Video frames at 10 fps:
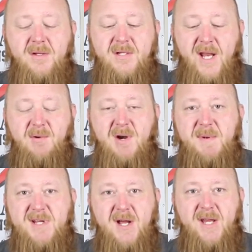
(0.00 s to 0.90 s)
Today we're going
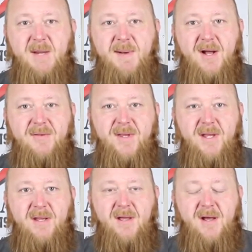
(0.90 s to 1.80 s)
to be talking about
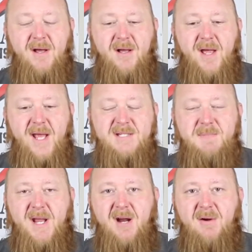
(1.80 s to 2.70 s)
the
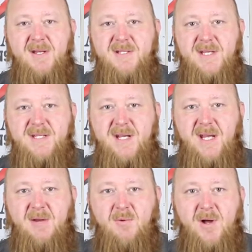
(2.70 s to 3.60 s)

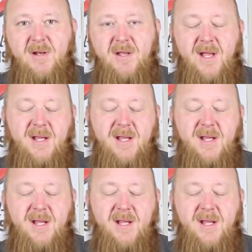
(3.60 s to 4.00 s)
XBRN-16E1